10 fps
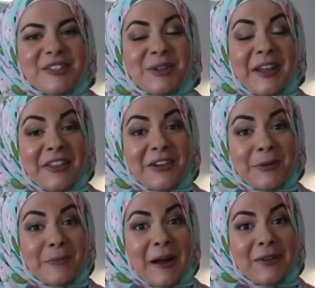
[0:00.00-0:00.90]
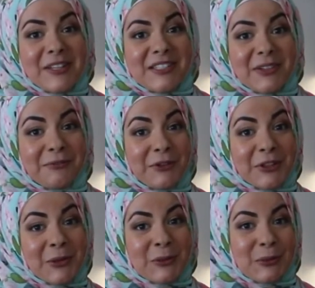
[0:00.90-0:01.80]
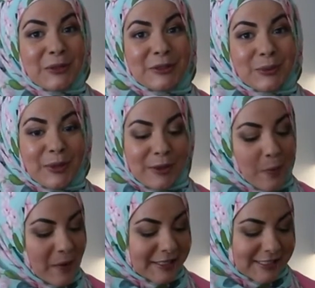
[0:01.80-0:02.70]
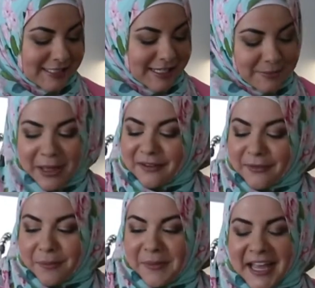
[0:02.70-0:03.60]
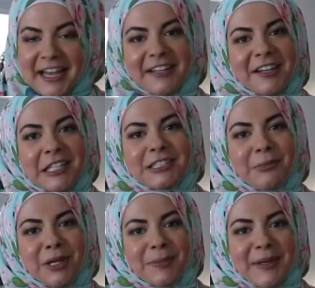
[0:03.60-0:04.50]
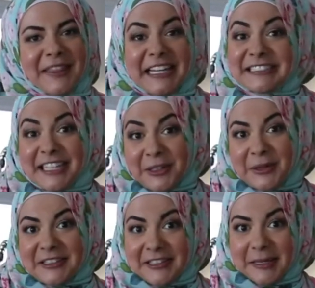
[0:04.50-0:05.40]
So now that our brownies have fully cooled, we're going to take them out of our pan, cut them up, and then decorate